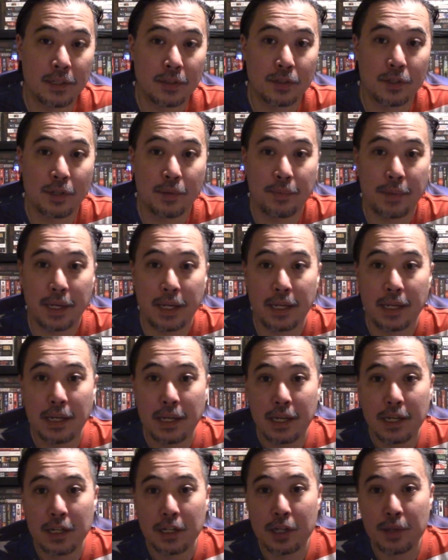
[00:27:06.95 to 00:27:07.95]
Could be
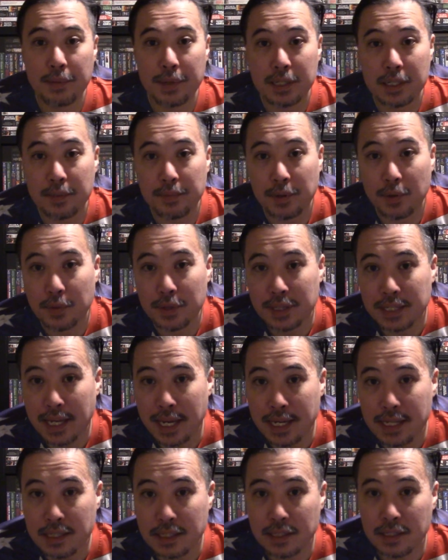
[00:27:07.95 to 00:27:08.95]
something with
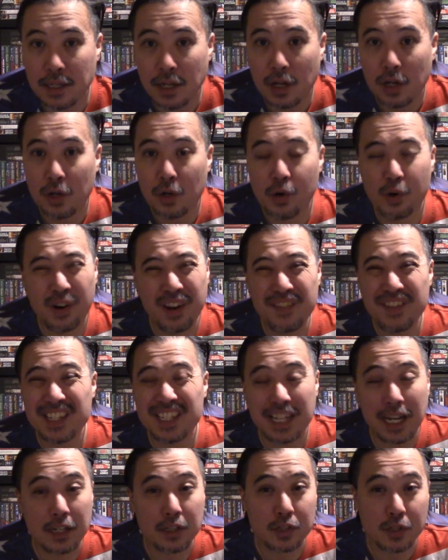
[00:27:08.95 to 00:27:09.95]
taste or even
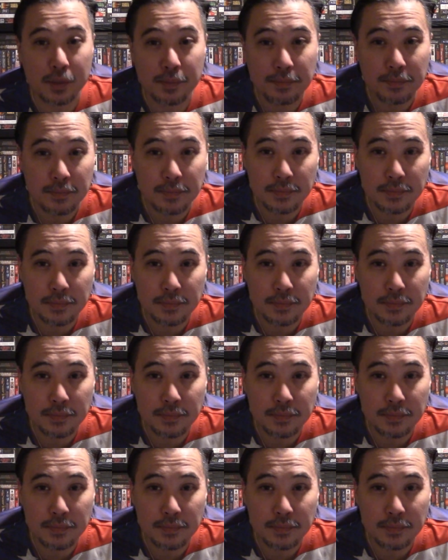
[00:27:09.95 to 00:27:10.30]
texture.